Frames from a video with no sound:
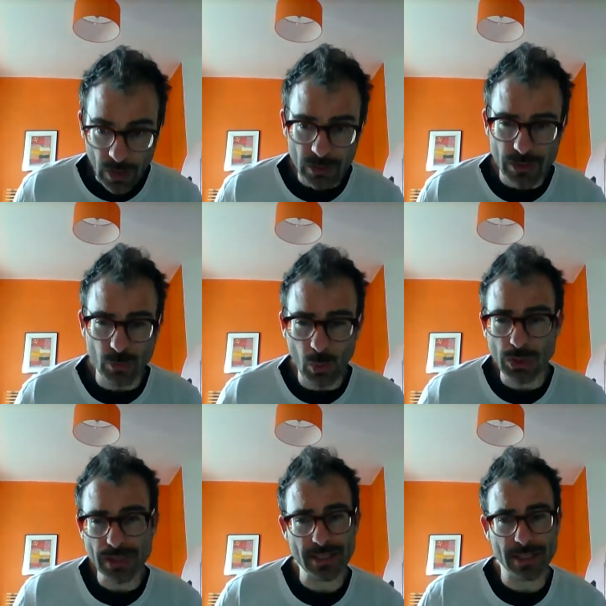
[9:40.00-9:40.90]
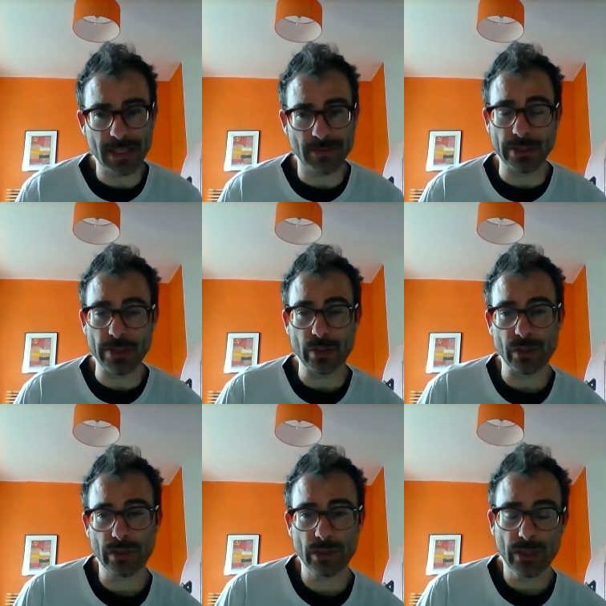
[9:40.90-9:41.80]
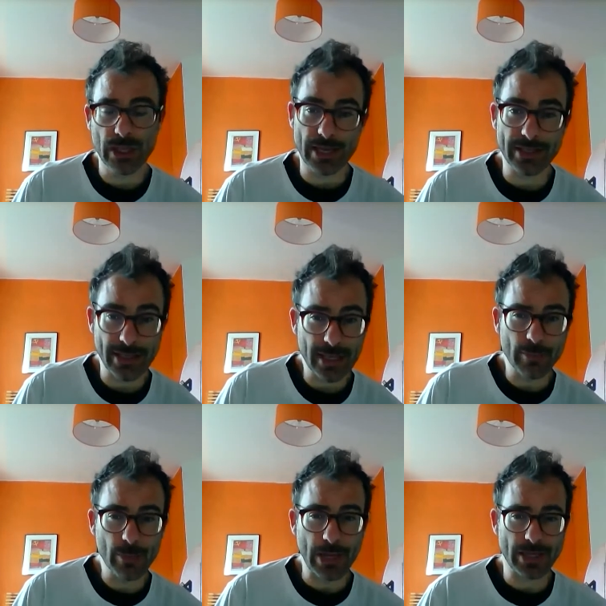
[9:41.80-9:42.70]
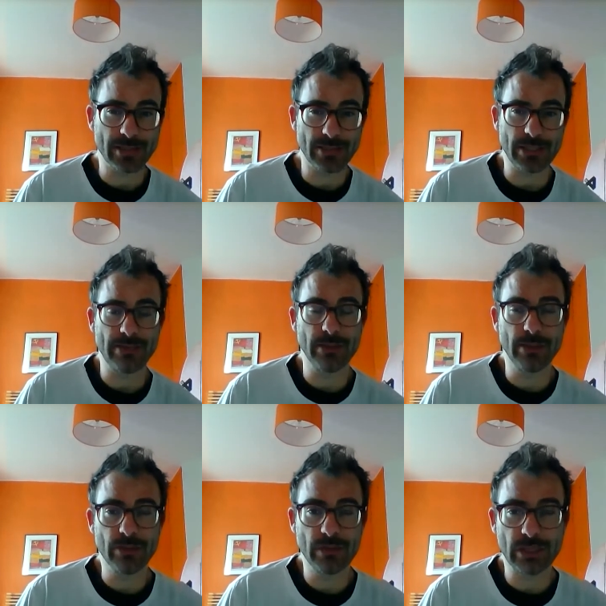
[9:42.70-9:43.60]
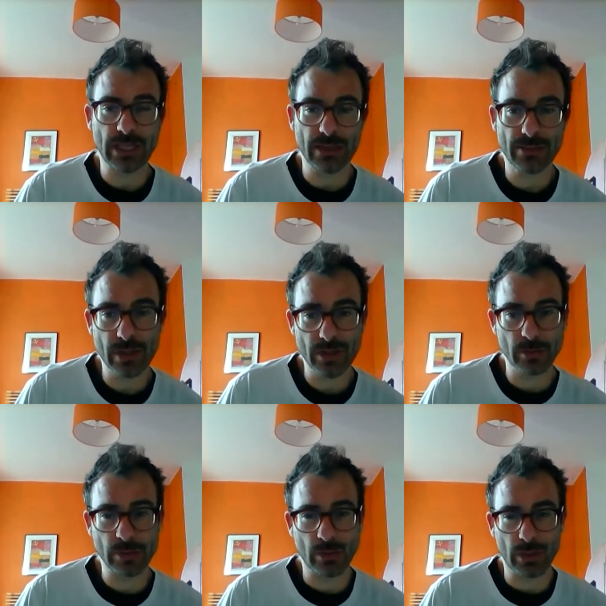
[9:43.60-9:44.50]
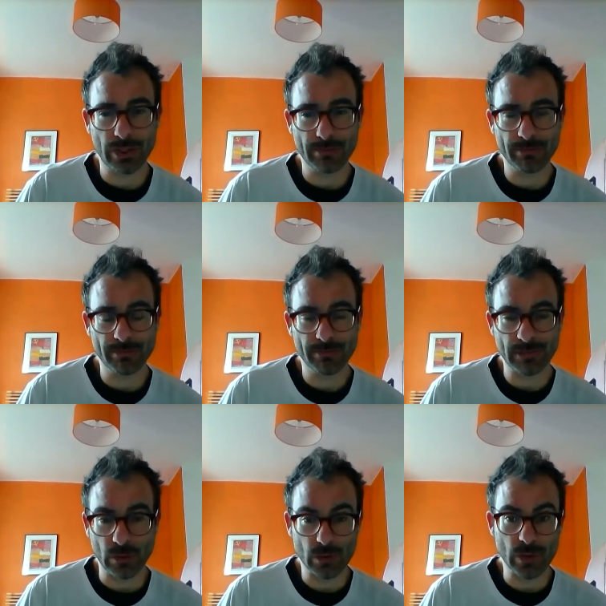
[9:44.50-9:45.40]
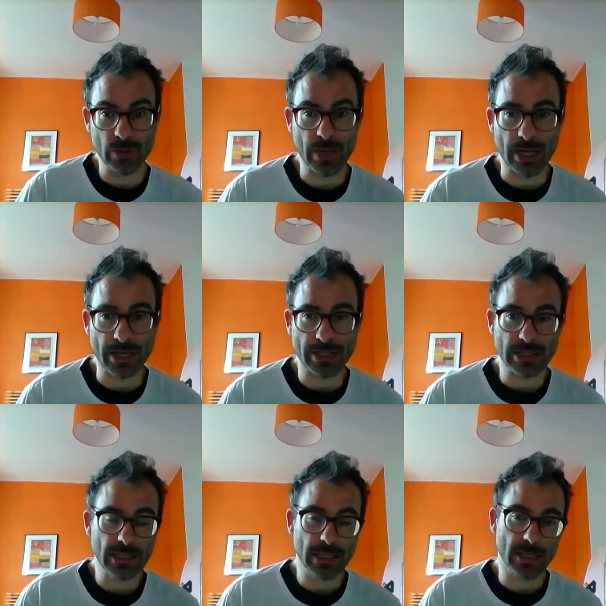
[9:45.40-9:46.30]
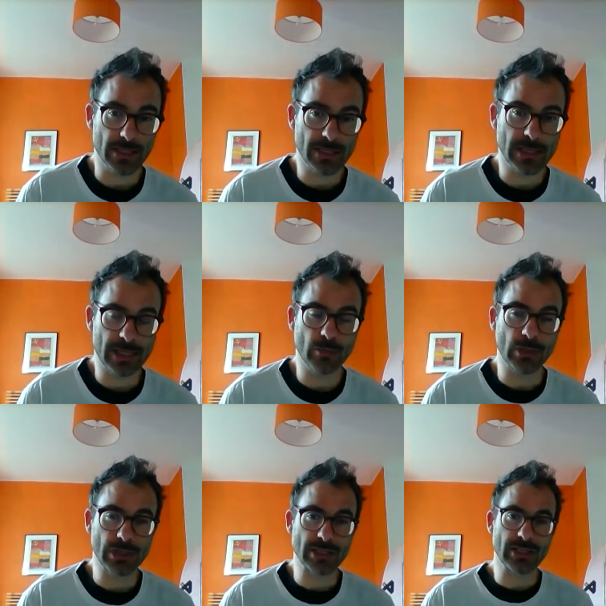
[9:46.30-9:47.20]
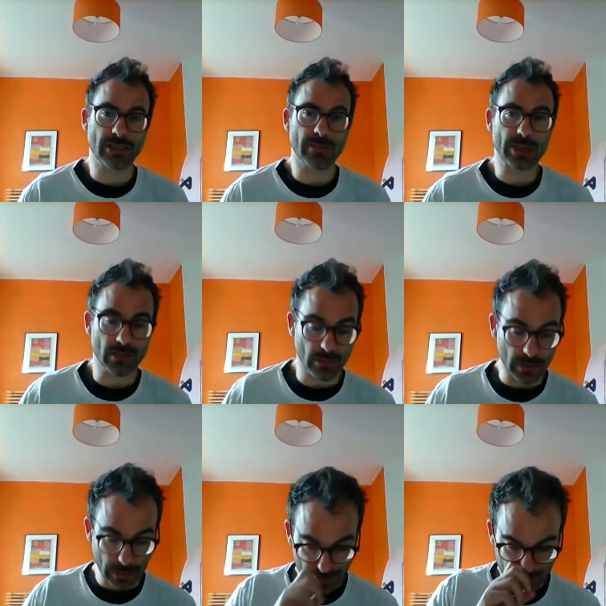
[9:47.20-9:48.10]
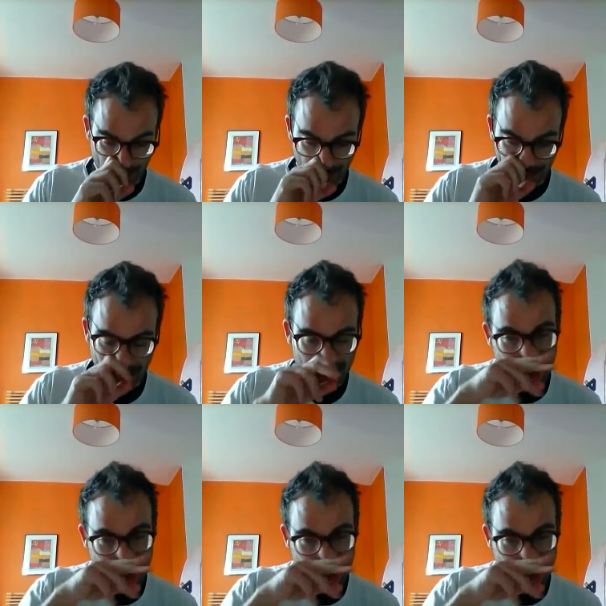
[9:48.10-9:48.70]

There's what is devolution and the impact of devolution. Now, the first one's it's not too bad. The second one is a little bit longer. Okay.